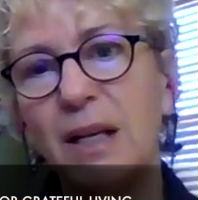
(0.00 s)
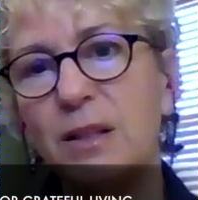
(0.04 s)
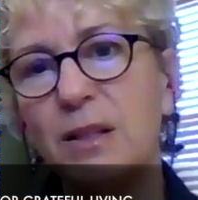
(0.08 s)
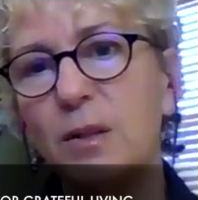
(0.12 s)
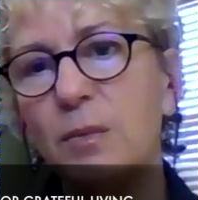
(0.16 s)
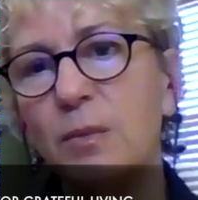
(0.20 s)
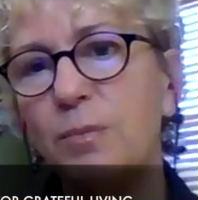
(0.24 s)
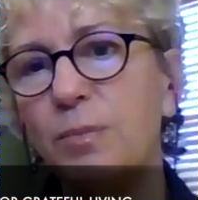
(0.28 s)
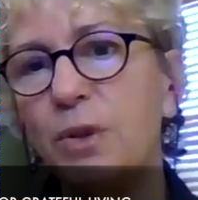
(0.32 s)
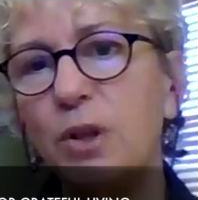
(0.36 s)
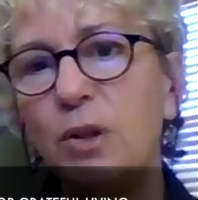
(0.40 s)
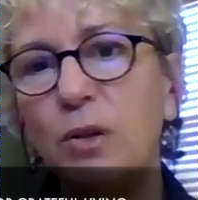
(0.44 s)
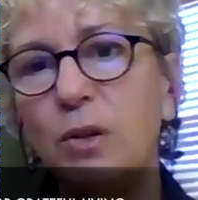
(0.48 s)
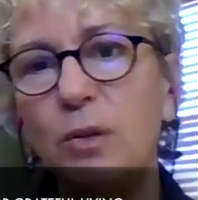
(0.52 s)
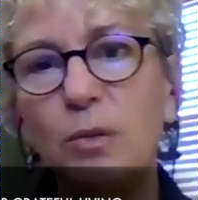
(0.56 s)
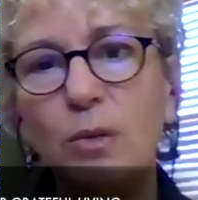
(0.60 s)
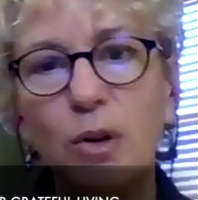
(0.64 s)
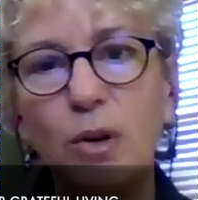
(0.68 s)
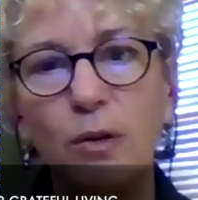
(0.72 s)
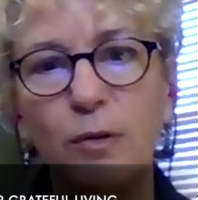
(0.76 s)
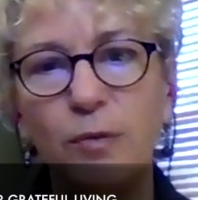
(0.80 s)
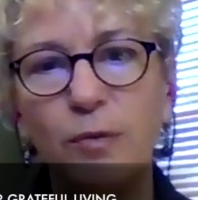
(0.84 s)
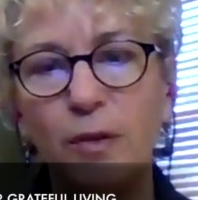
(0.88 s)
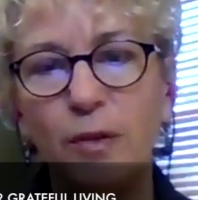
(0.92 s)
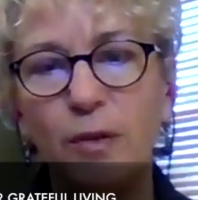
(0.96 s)
that's a
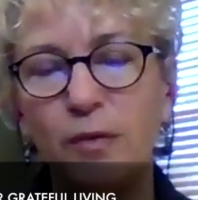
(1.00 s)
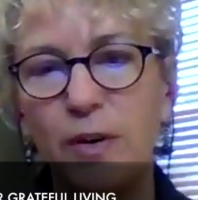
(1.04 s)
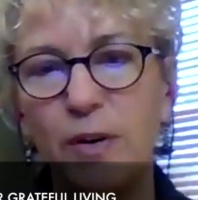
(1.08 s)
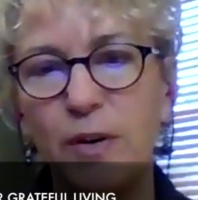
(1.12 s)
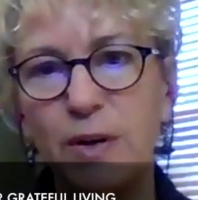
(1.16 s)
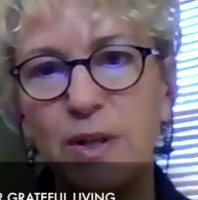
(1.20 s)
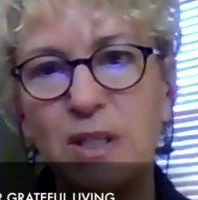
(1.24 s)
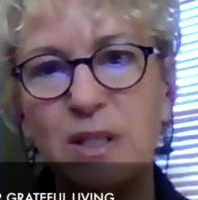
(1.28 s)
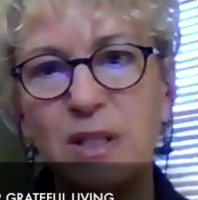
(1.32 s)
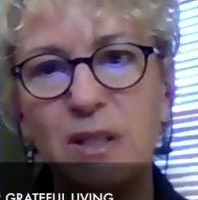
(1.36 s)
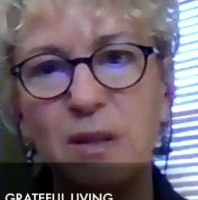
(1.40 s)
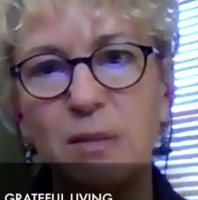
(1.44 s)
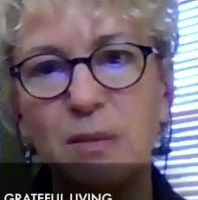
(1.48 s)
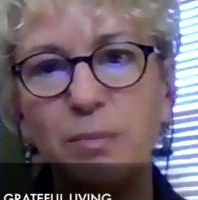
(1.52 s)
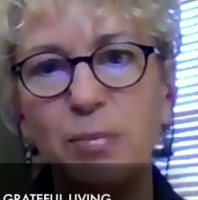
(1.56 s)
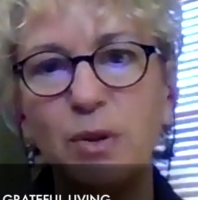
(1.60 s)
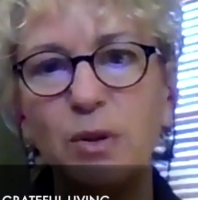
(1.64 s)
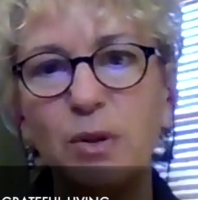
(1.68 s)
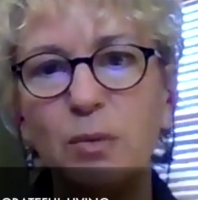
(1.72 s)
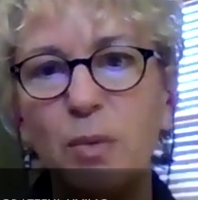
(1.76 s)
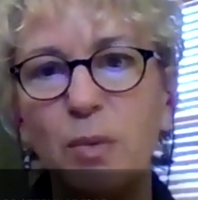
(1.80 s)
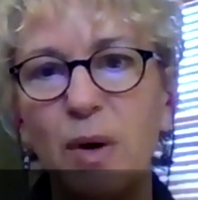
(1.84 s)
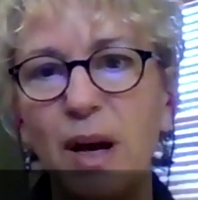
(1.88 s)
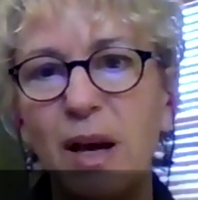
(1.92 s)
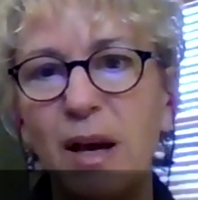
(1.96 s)
beautiful, very
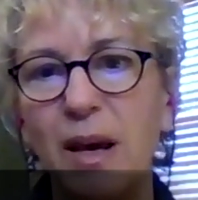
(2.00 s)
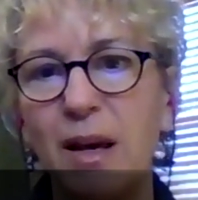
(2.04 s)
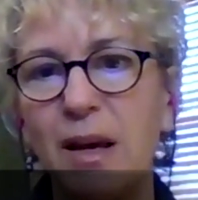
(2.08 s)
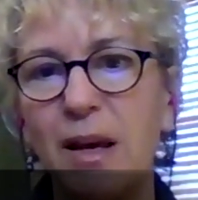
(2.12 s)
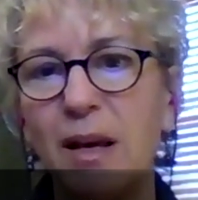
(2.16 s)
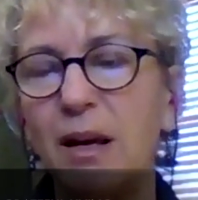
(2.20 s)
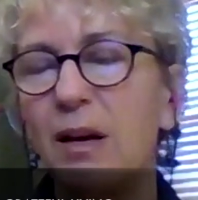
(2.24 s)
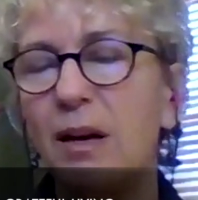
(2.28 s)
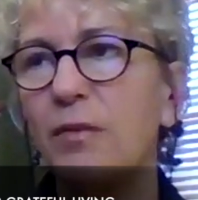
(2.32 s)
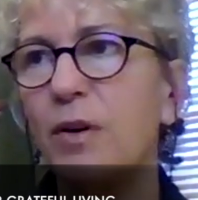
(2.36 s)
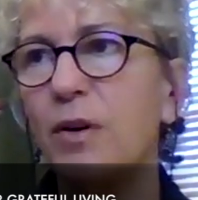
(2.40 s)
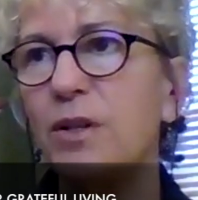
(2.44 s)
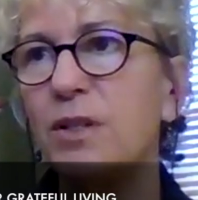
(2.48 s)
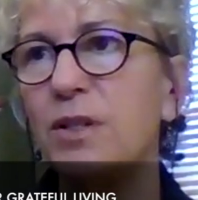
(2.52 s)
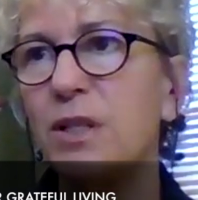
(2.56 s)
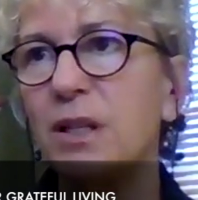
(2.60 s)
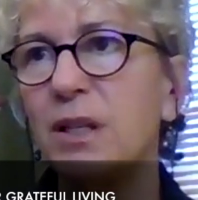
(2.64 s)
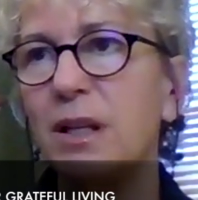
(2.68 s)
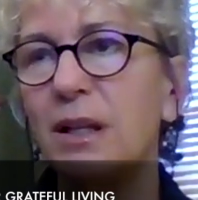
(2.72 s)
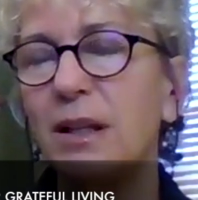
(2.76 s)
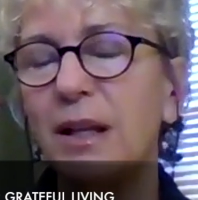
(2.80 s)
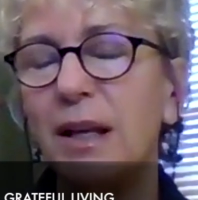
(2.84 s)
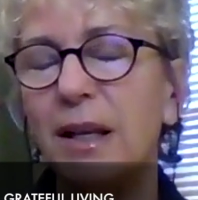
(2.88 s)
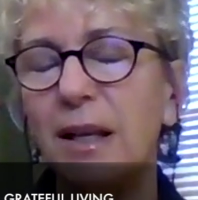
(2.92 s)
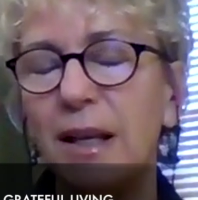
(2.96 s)
simple way of
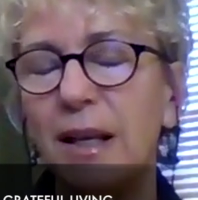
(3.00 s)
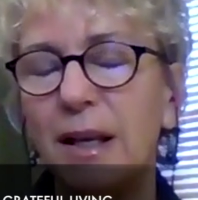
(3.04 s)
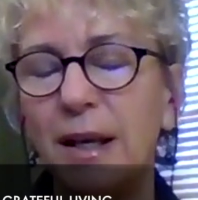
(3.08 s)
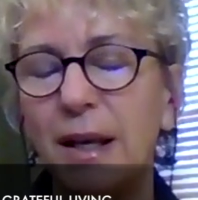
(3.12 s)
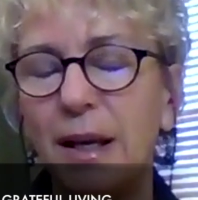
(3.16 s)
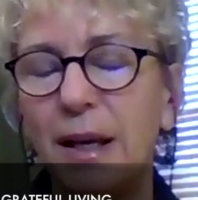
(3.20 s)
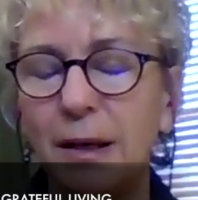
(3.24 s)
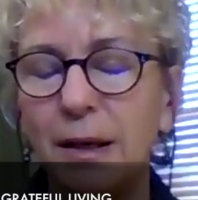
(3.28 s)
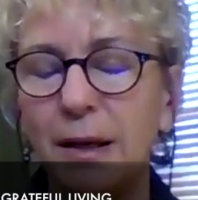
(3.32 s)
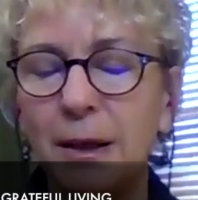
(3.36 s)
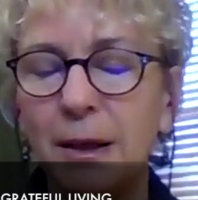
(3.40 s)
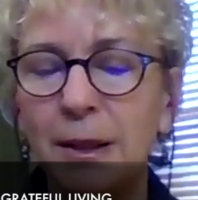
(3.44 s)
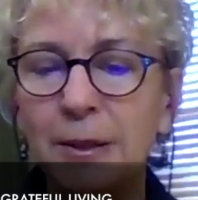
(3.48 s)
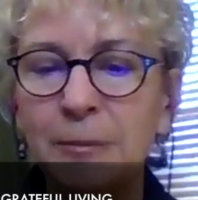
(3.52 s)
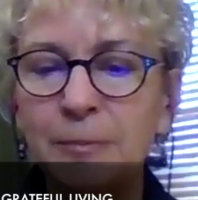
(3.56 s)
articulating it.